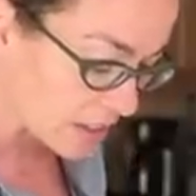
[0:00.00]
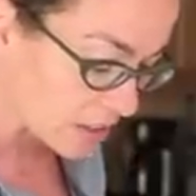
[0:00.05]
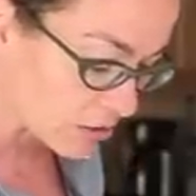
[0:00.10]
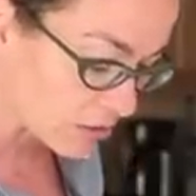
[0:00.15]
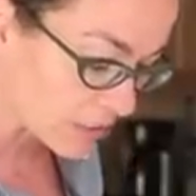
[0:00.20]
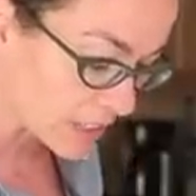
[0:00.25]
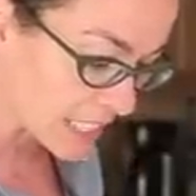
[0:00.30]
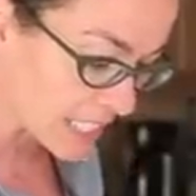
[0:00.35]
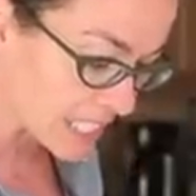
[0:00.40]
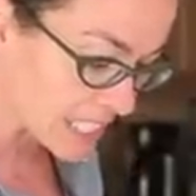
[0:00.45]

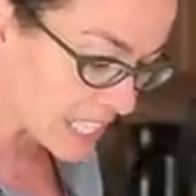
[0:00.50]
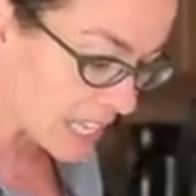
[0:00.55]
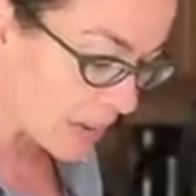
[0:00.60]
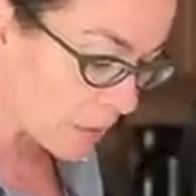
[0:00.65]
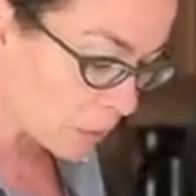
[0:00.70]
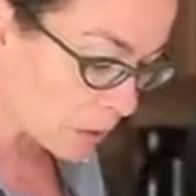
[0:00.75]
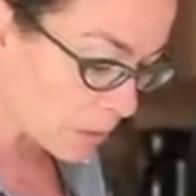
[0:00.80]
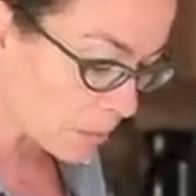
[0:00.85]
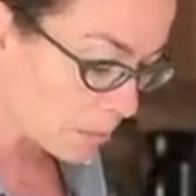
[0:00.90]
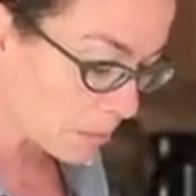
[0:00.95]
grease
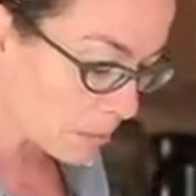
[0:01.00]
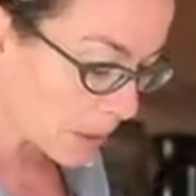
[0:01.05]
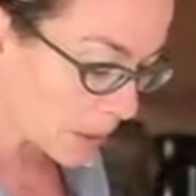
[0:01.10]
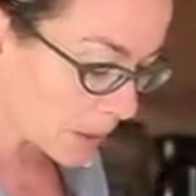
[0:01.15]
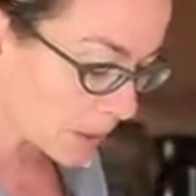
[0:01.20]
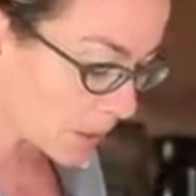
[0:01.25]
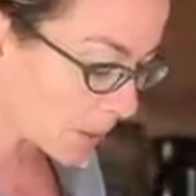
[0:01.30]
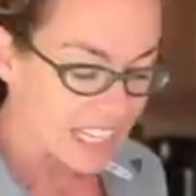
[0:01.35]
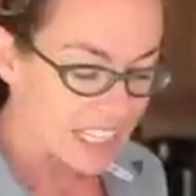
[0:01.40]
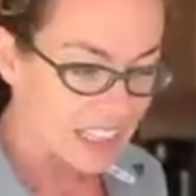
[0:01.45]
that with
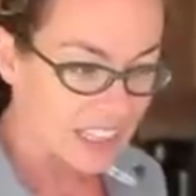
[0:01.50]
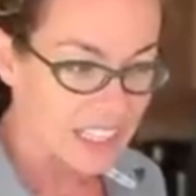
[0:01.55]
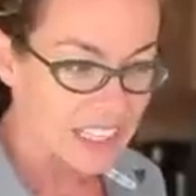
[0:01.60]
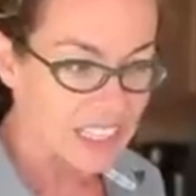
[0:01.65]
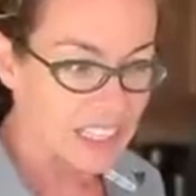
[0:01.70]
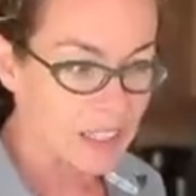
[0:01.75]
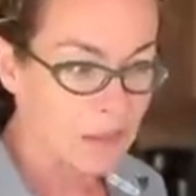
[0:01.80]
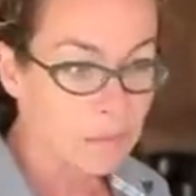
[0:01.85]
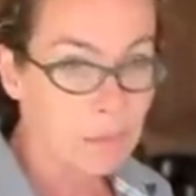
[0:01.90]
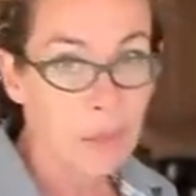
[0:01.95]
butter.
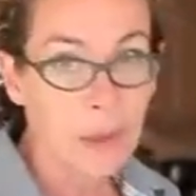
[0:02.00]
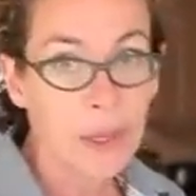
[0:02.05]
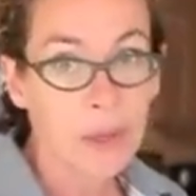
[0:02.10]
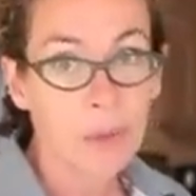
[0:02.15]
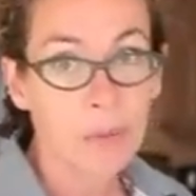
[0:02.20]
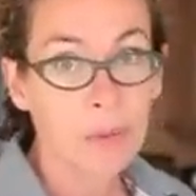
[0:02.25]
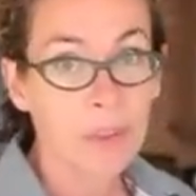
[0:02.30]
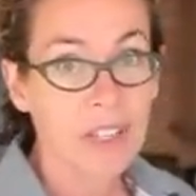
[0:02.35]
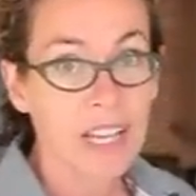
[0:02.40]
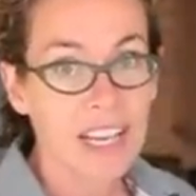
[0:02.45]
The
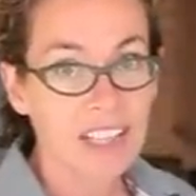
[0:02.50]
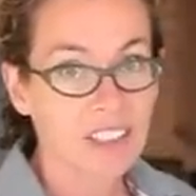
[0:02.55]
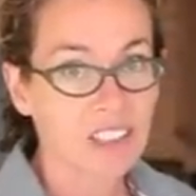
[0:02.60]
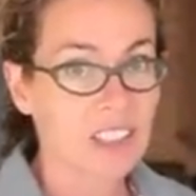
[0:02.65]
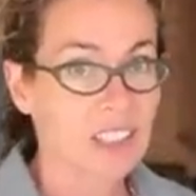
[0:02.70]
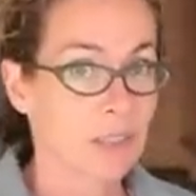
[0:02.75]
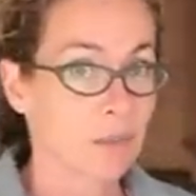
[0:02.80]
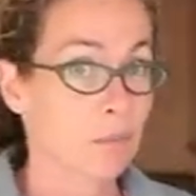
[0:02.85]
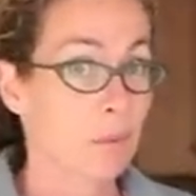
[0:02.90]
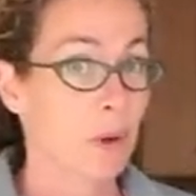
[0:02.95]
butter will
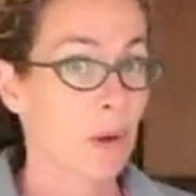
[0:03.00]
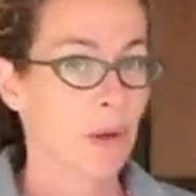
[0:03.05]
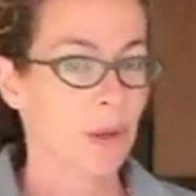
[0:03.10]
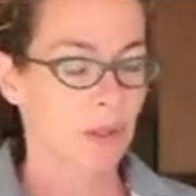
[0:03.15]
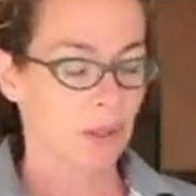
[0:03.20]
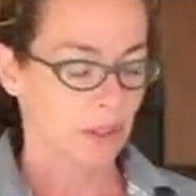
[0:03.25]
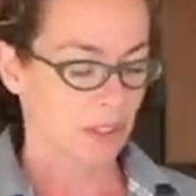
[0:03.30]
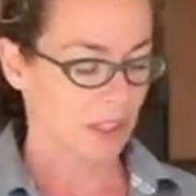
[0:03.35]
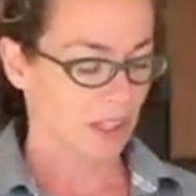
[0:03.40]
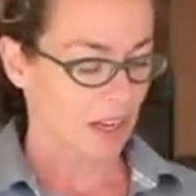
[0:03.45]
actually
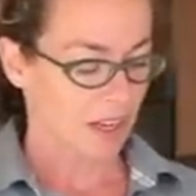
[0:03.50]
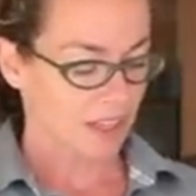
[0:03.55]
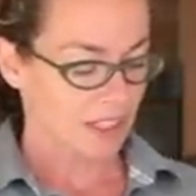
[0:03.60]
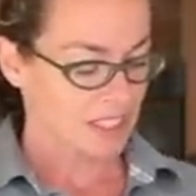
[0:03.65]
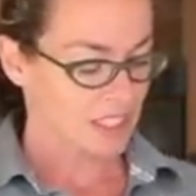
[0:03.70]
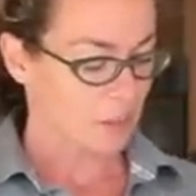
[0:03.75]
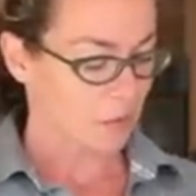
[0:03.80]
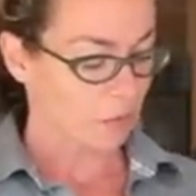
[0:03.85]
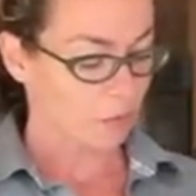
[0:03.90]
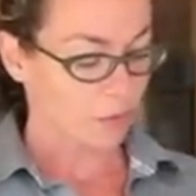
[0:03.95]
impart
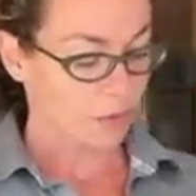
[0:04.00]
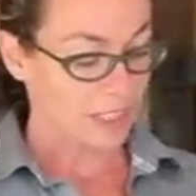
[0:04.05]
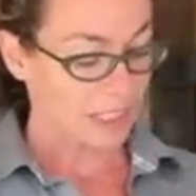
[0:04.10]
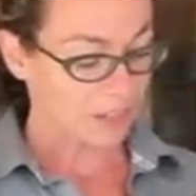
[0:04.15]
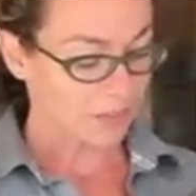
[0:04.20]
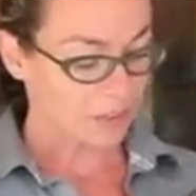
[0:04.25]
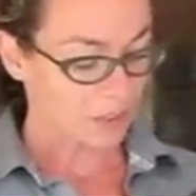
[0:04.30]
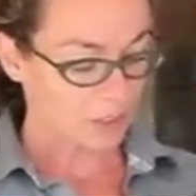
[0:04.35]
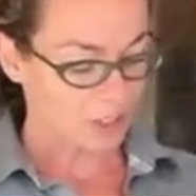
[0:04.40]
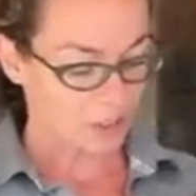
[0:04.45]
some
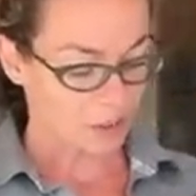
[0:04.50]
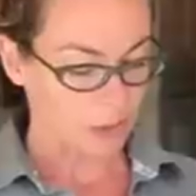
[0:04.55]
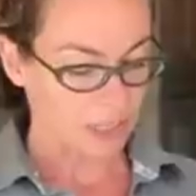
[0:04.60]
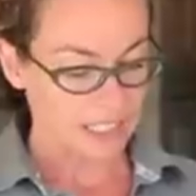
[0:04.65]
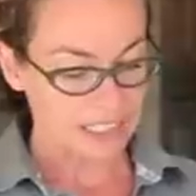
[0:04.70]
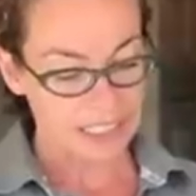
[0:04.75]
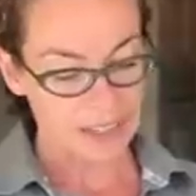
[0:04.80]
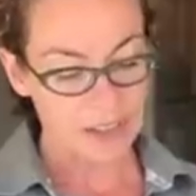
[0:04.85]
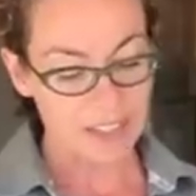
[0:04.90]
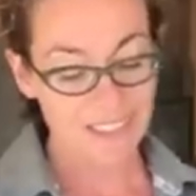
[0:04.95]
flavor to
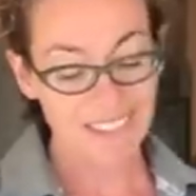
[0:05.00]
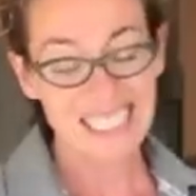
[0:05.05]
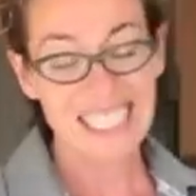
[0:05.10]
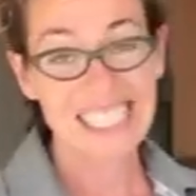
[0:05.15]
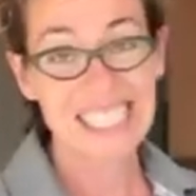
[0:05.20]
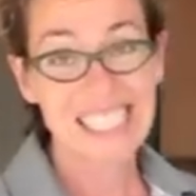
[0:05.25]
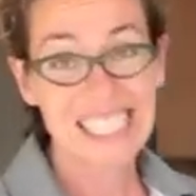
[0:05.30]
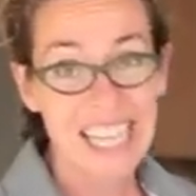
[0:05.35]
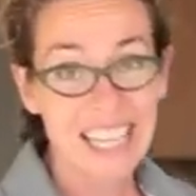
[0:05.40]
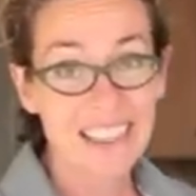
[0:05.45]
it. Now, having
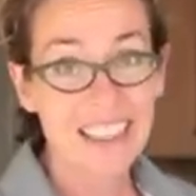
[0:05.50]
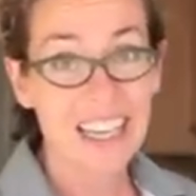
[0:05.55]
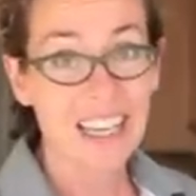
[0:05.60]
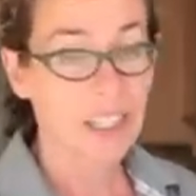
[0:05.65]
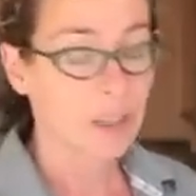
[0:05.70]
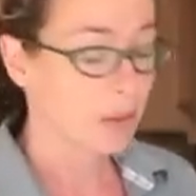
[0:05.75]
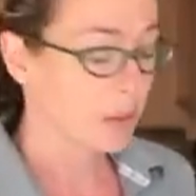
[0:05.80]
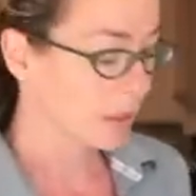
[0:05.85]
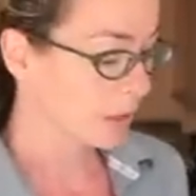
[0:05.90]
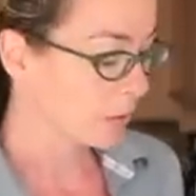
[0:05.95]
said
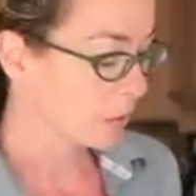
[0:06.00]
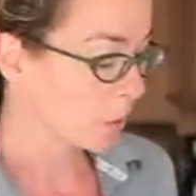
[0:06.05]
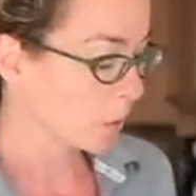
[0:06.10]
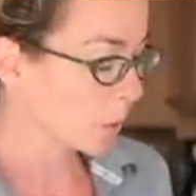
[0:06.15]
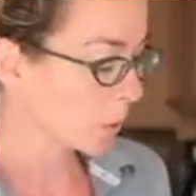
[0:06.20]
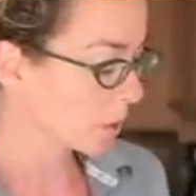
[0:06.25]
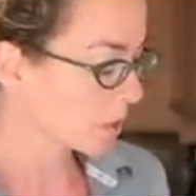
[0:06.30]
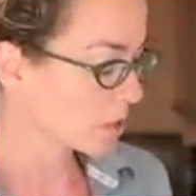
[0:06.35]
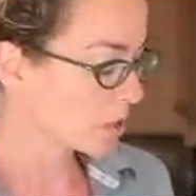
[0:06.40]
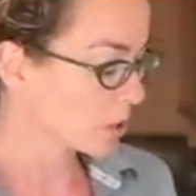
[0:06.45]
that, you can of
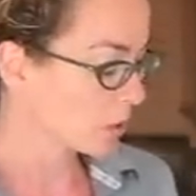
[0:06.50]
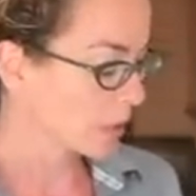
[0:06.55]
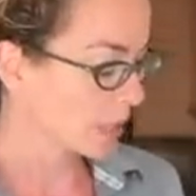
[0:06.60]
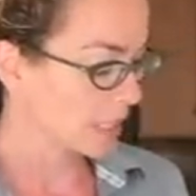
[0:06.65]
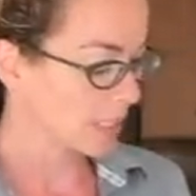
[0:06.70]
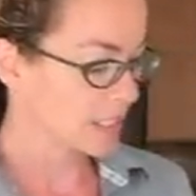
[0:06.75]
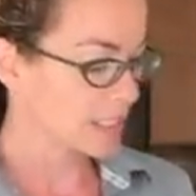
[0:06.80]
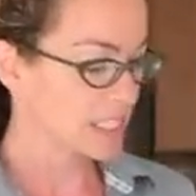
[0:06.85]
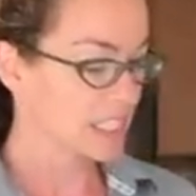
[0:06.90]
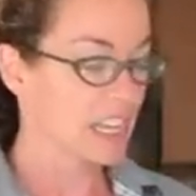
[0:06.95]
course do
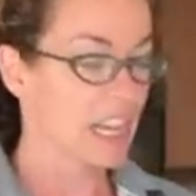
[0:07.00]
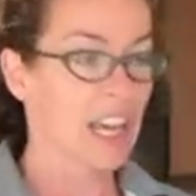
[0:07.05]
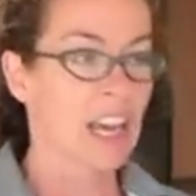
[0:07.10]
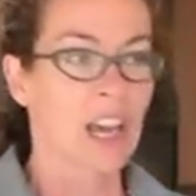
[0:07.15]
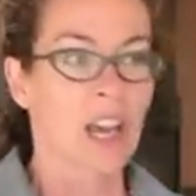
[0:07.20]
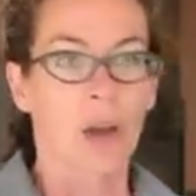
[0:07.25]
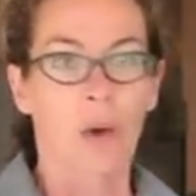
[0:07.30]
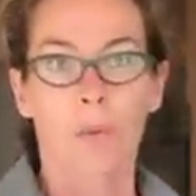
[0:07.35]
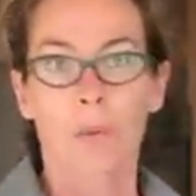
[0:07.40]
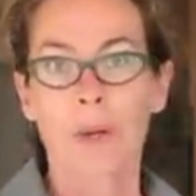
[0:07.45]
this
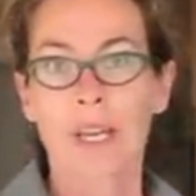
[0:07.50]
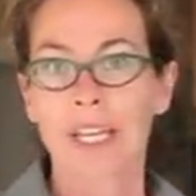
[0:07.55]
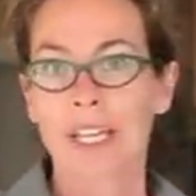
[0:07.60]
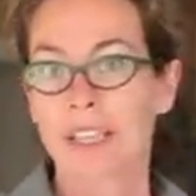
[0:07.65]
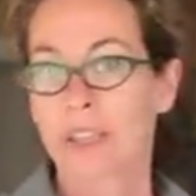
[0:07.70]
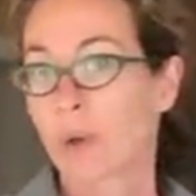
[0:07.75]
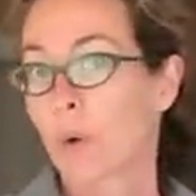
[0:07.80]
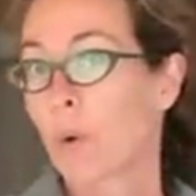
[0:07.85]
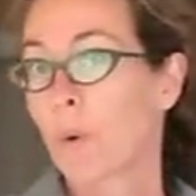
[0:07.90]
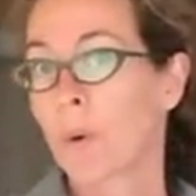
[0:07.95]

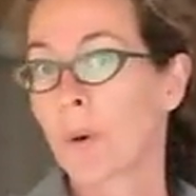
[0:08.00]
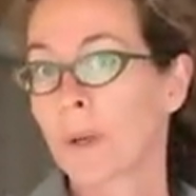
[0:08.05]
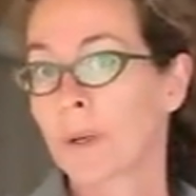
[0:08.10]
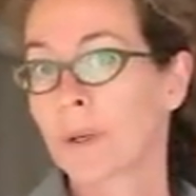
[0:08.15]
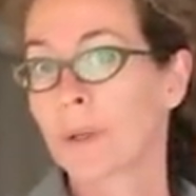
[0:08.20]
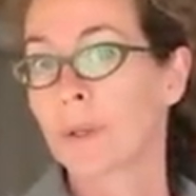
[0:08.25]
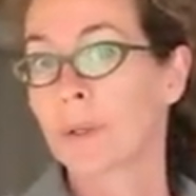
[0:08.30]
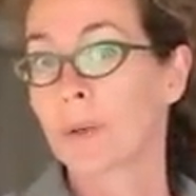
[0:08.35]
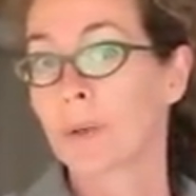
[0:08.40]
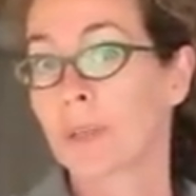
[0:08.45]
with
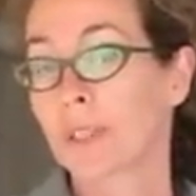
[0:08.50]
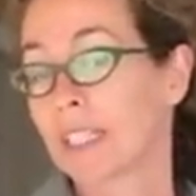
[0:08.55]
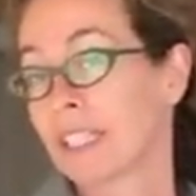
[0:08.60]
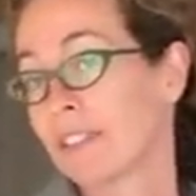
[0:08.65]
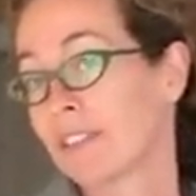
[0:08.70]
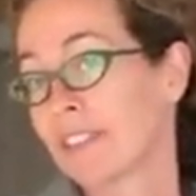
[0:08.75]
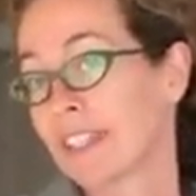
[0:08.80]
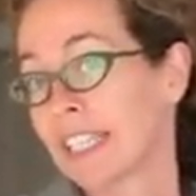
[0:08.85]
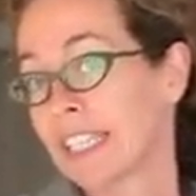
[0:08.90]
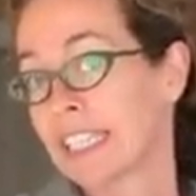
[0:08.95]
oil or
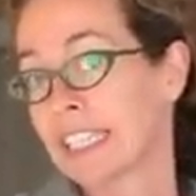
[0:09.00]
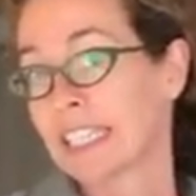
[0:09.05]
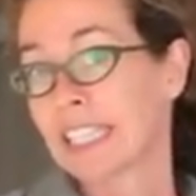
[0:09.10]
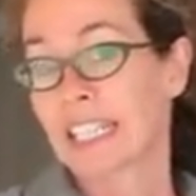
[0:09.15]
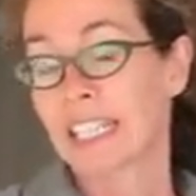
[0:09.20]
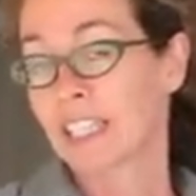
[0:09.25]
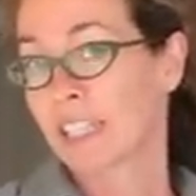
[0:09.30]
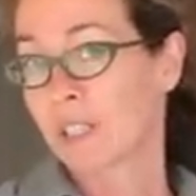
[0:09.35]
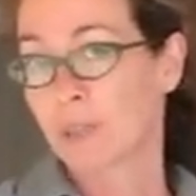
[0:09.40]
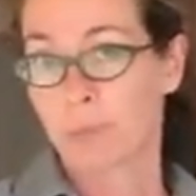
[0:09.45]
even
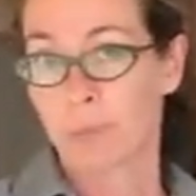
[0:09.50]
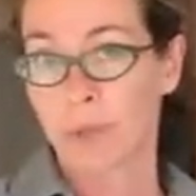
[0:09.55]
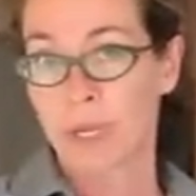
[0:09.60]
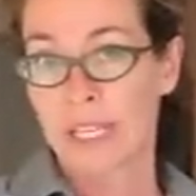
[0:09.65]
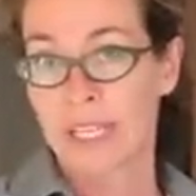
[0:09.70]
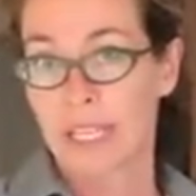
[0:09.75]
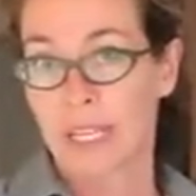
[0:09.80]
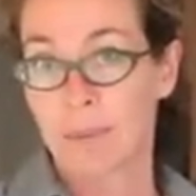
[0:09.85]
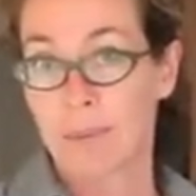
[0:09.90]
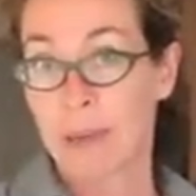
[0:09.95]
like a
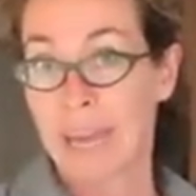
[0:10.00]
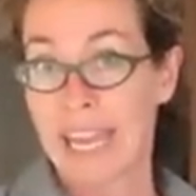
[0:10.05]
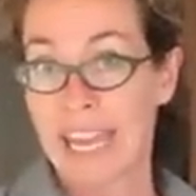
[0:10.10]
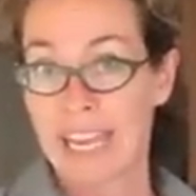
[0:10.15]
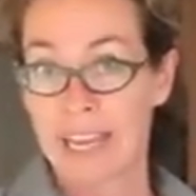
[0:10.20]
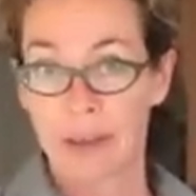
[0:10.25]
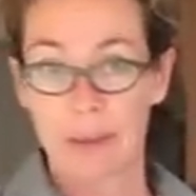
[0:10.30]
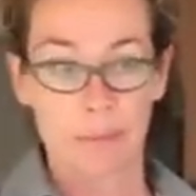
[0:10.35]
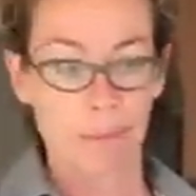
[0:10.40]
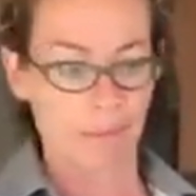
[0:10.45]
spray like
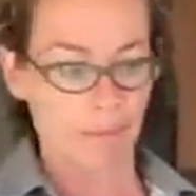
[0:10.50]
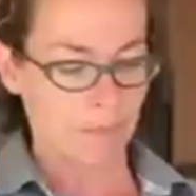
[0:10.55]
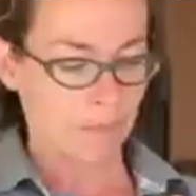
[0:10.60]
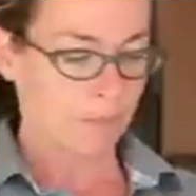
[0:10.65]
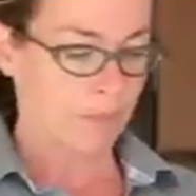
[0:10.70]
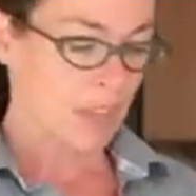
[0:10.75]
Pam.